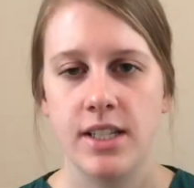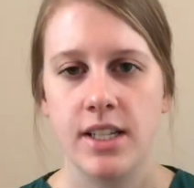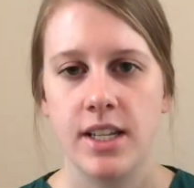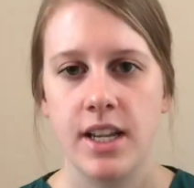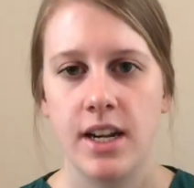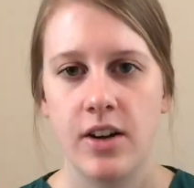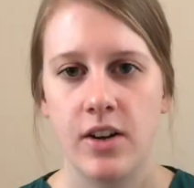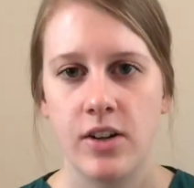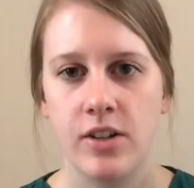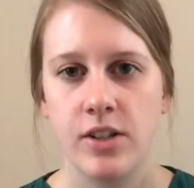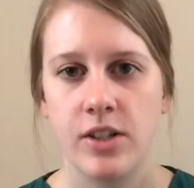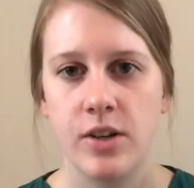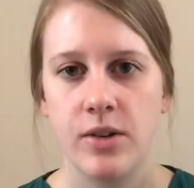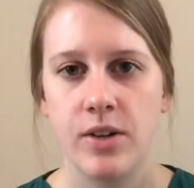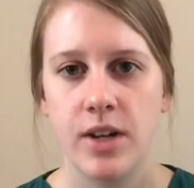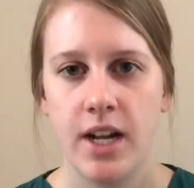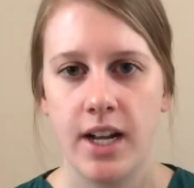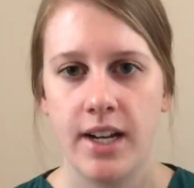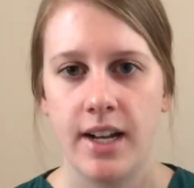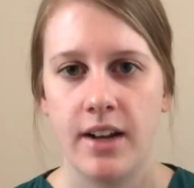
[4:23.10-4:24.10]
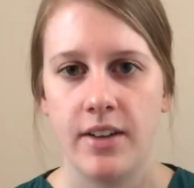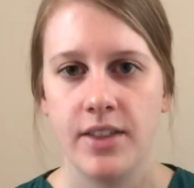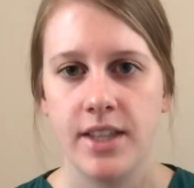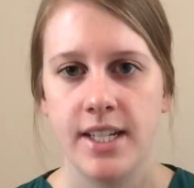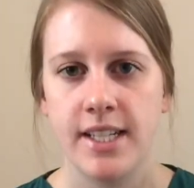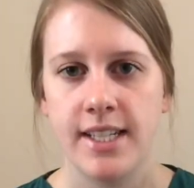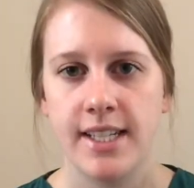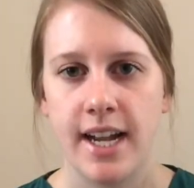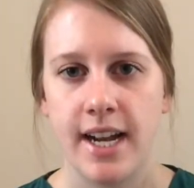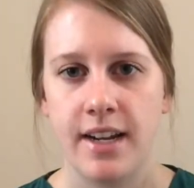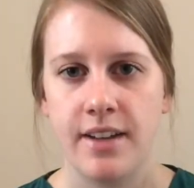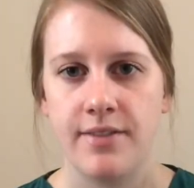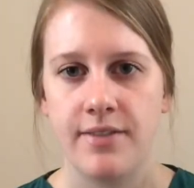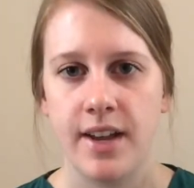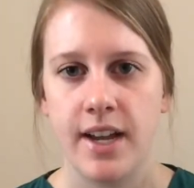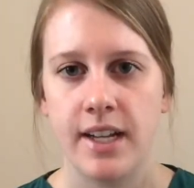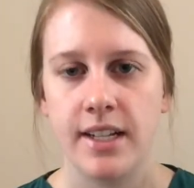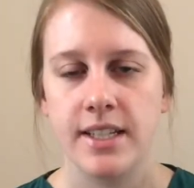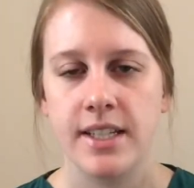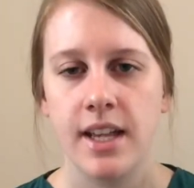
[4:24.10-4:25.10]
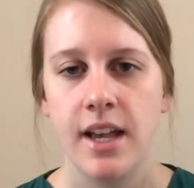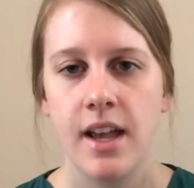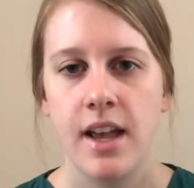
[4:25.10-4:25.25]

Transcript: can also cut out the side effects